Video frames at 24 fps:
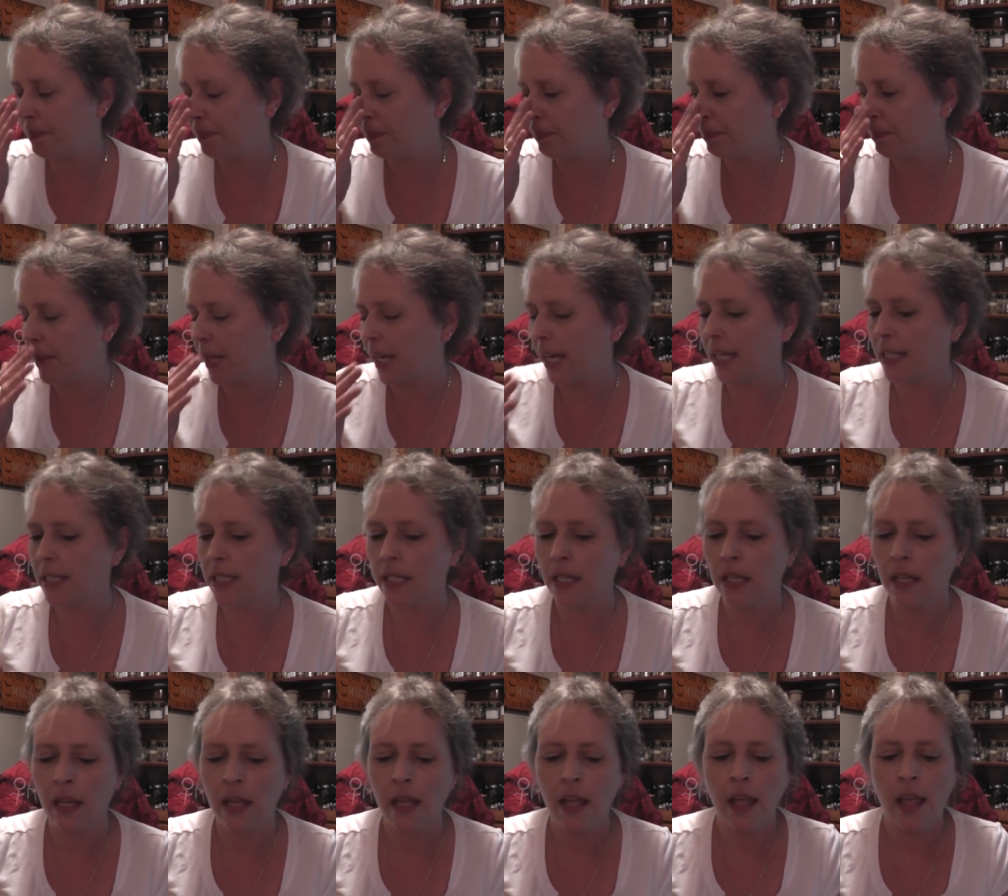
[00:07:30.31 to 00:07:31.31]
But
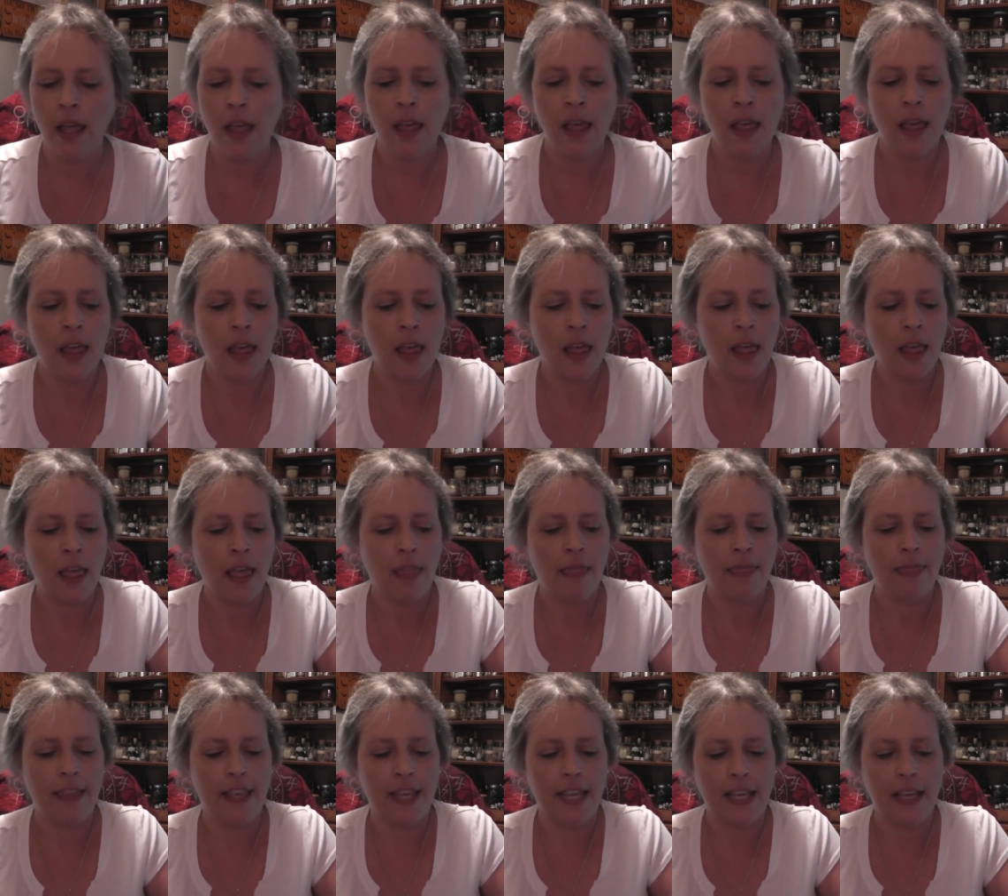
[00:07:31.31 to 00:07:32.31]

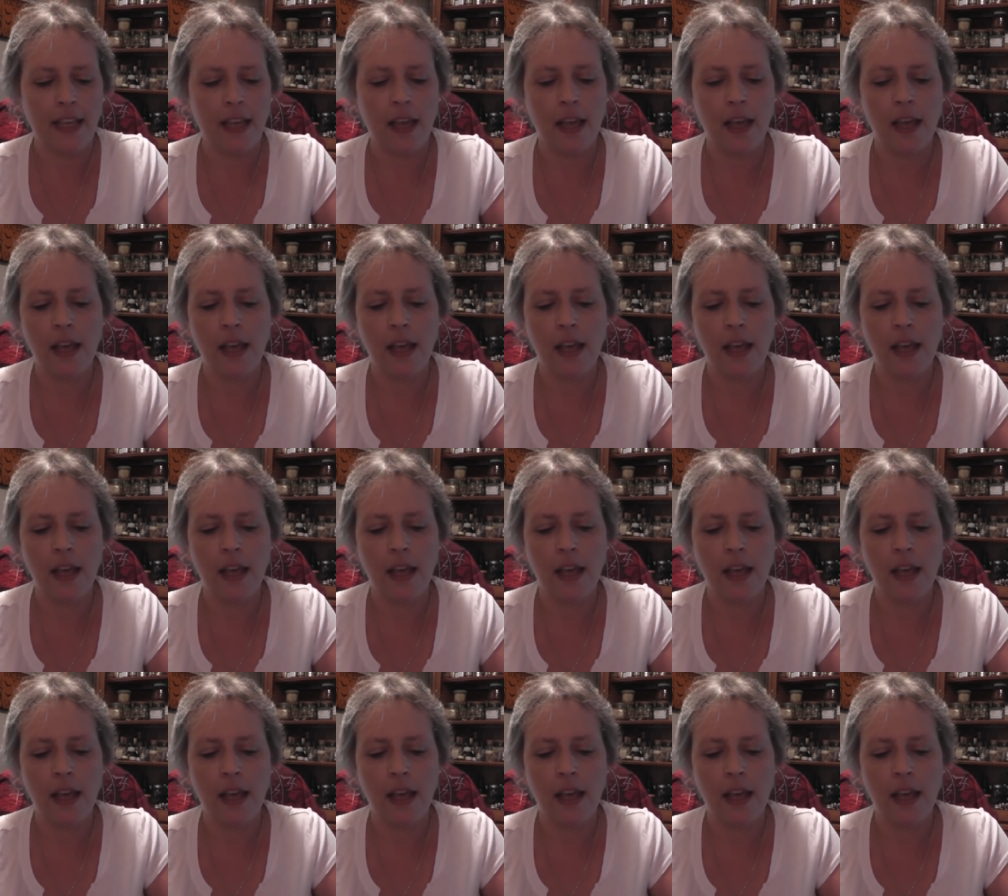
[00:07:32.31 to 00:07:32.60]
the